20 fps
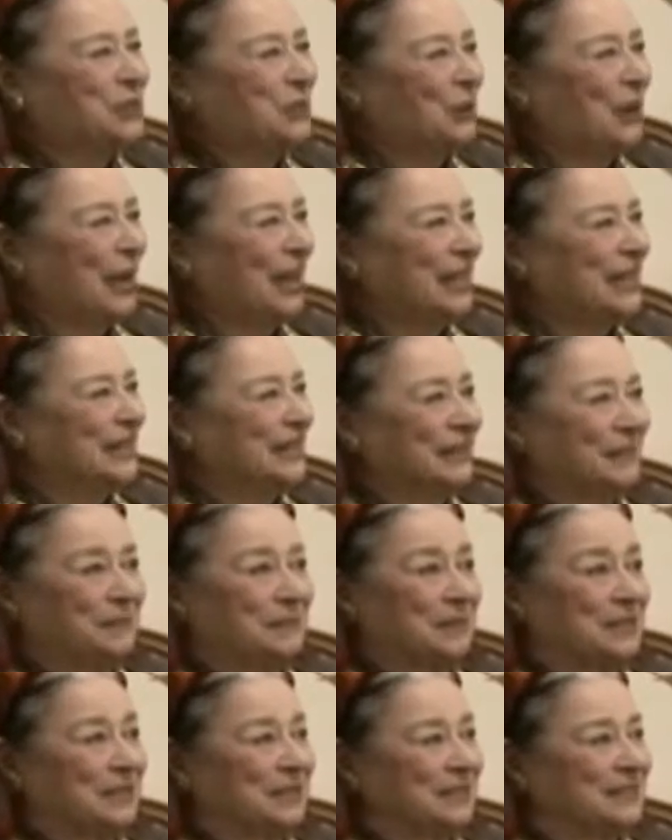was quite a
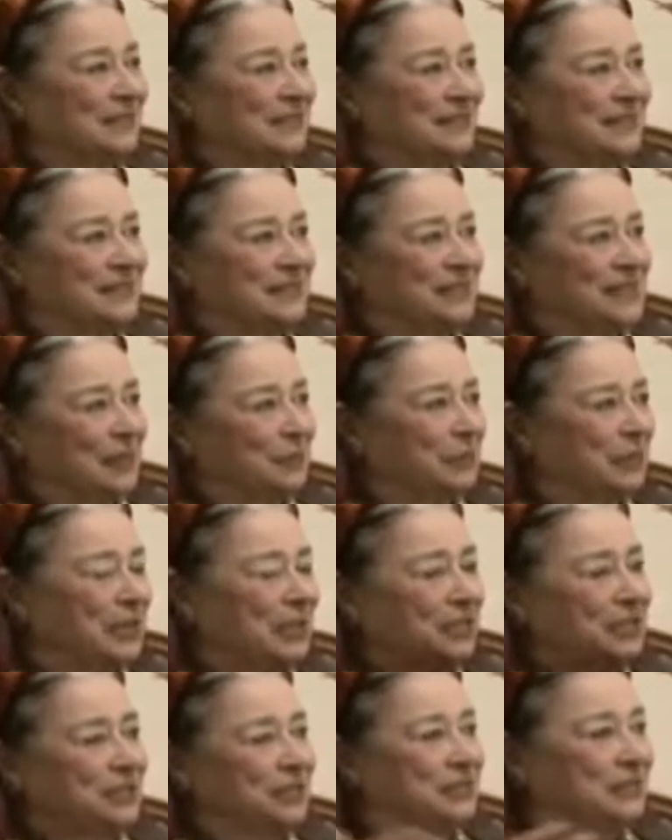
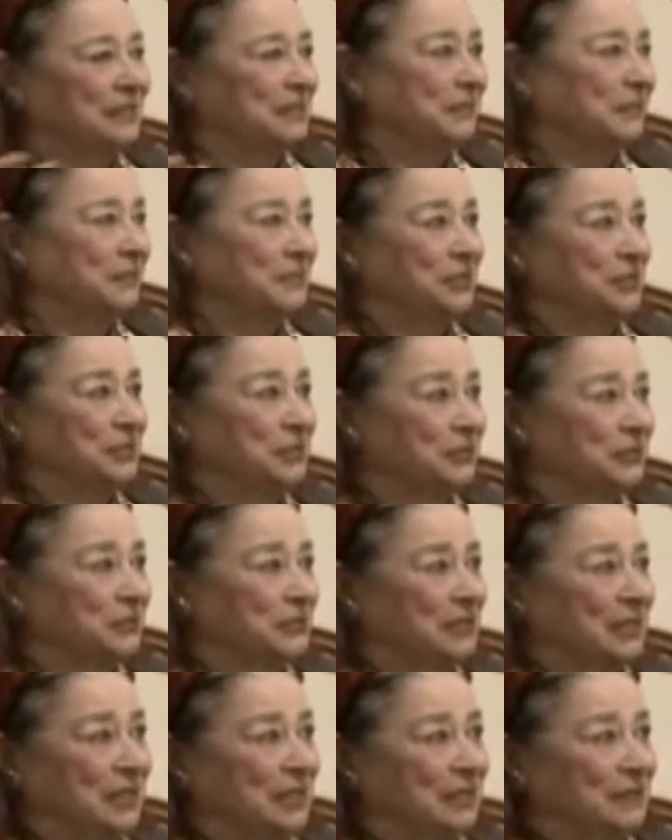somebody to
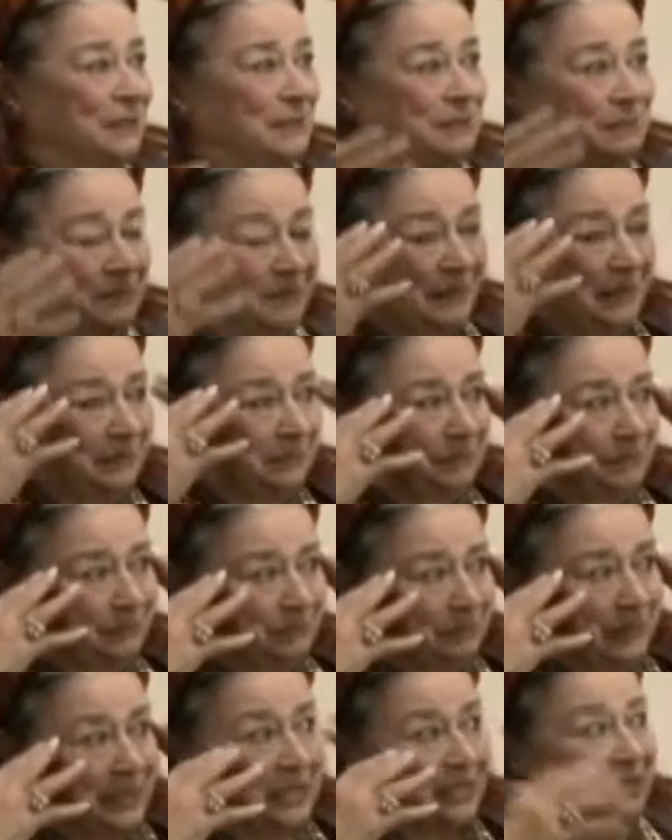to uh,
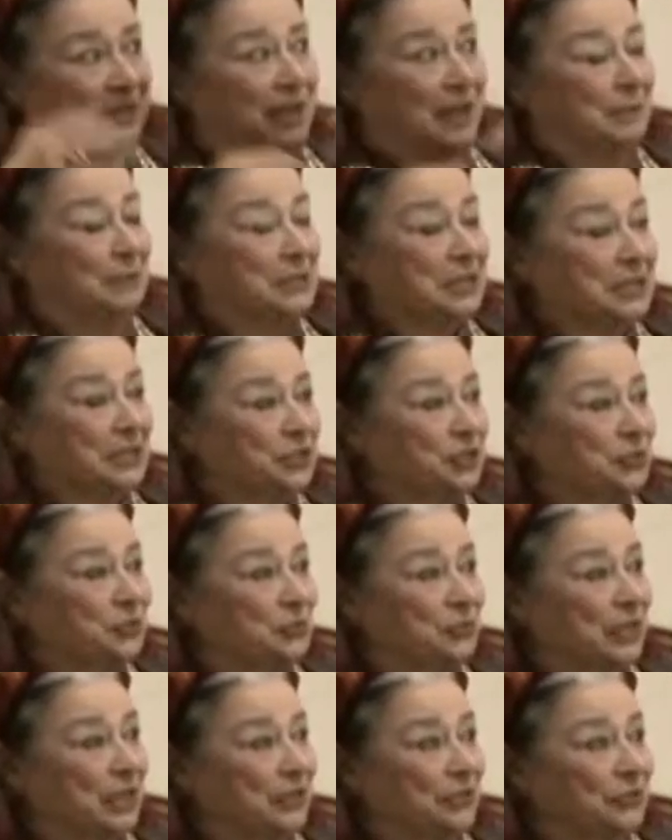be in competition
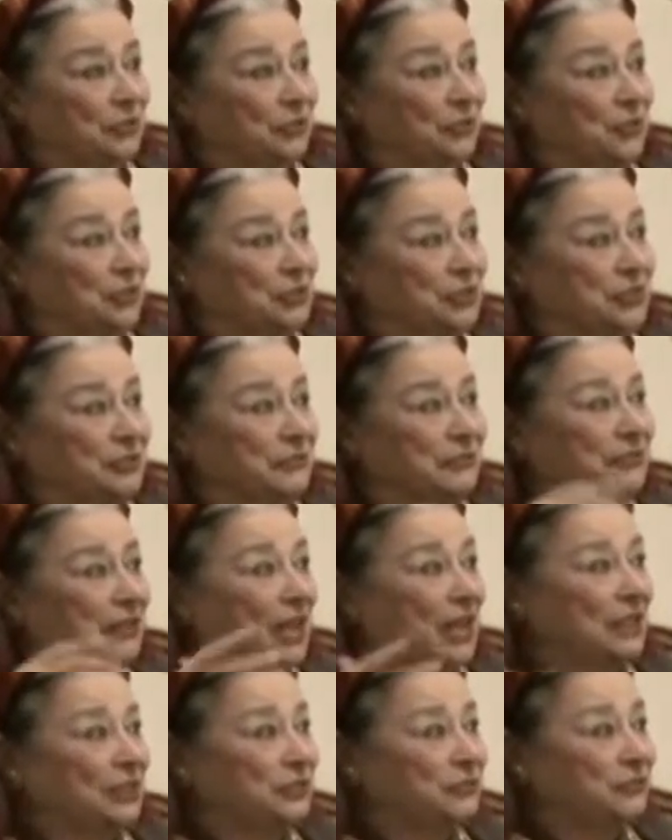with or to
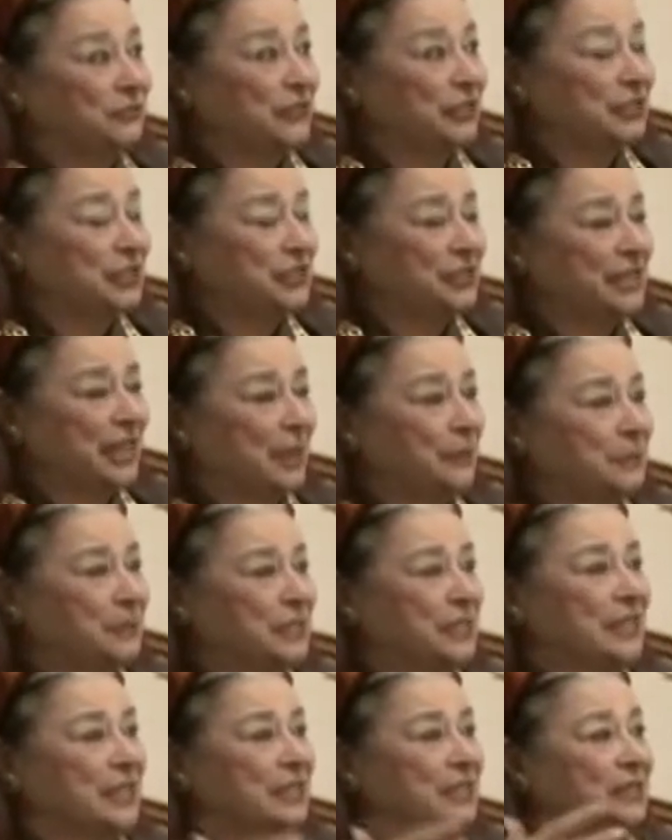follow
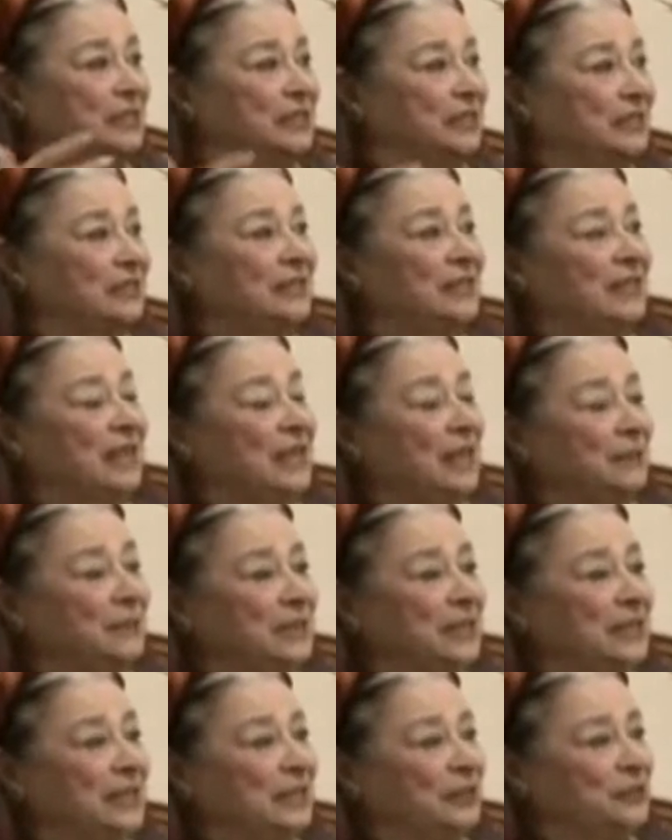footsteps in, and I
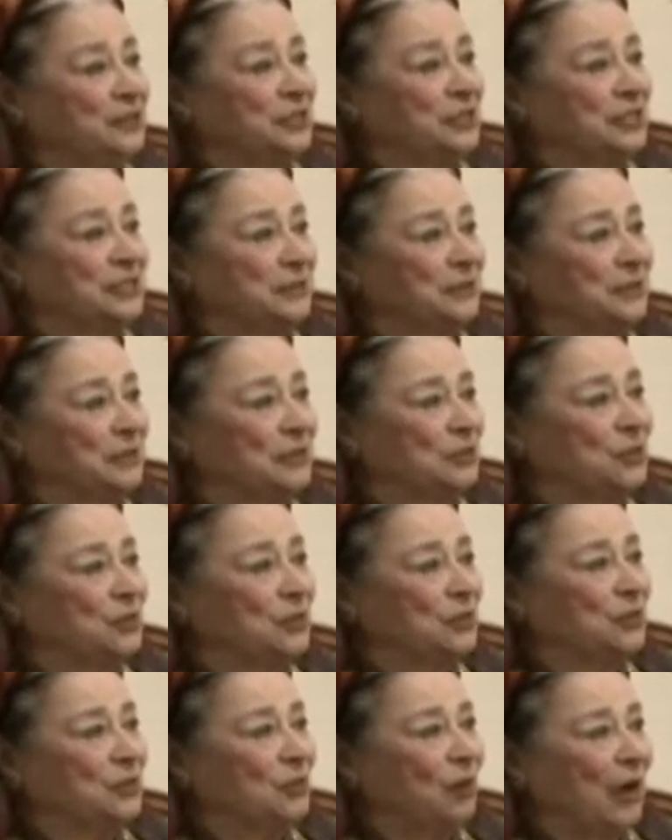mean he was yeah, well, I,
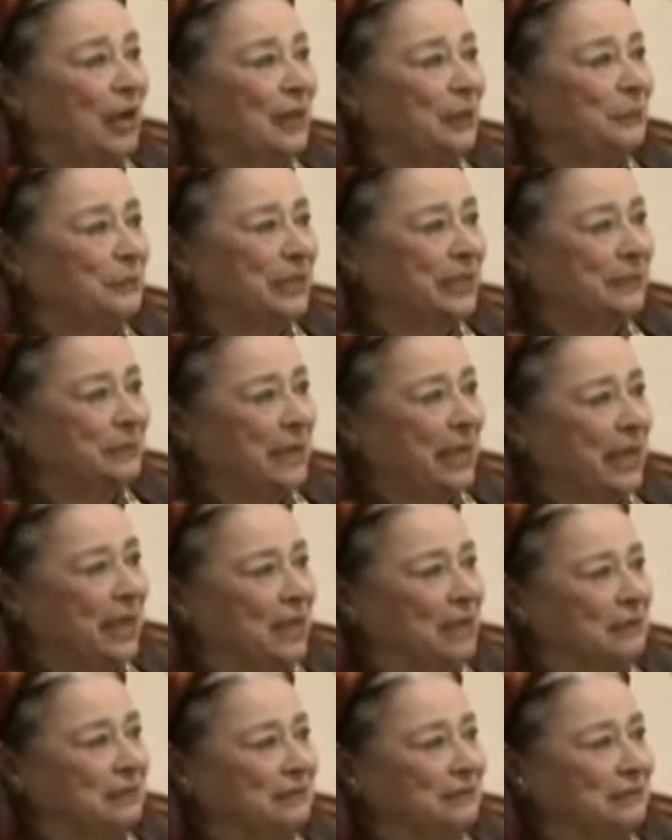I, quite know, a big
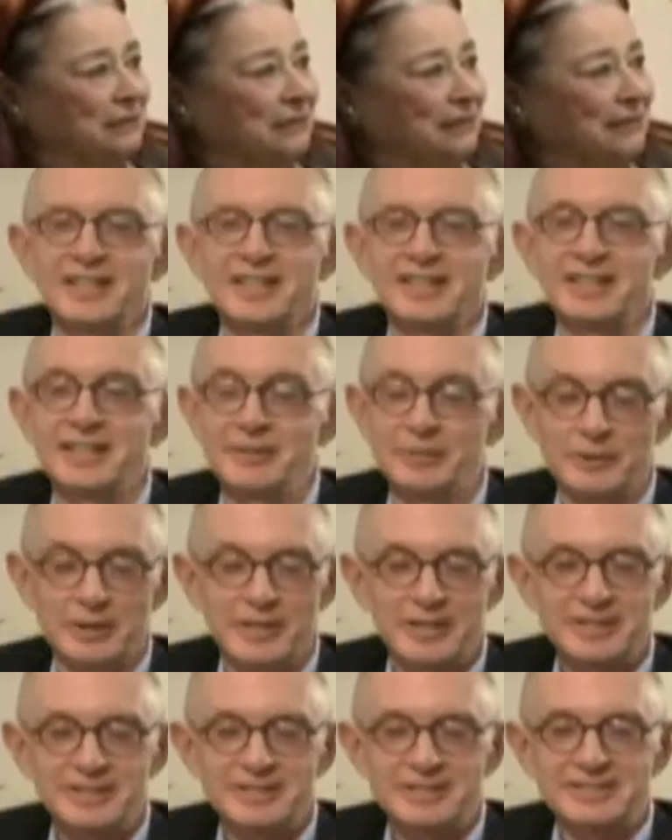man. He
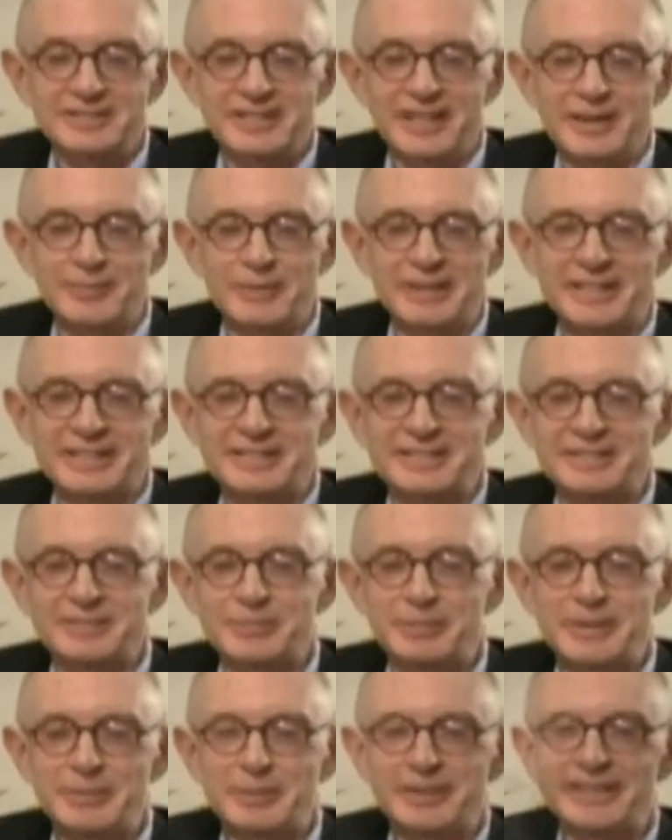was. I mean, it's
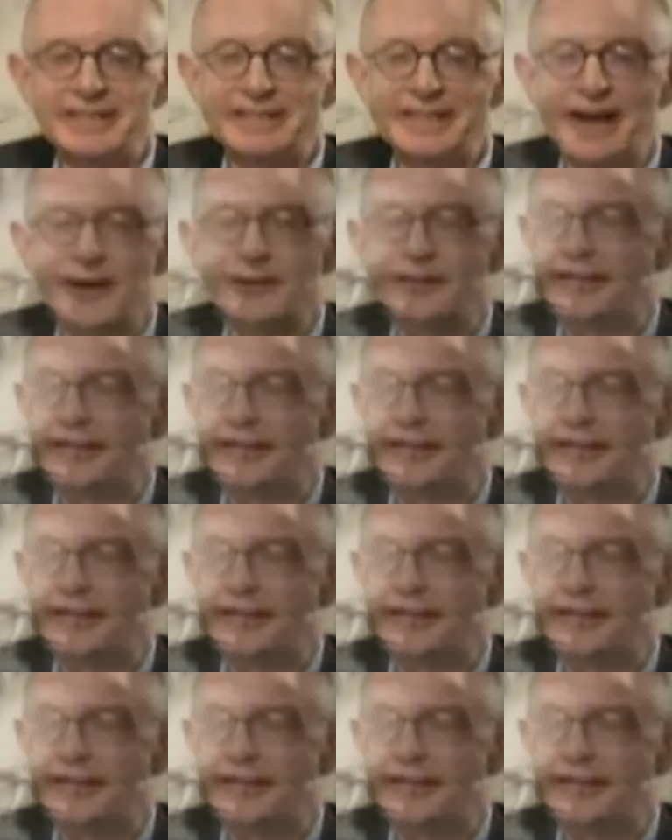people. He, now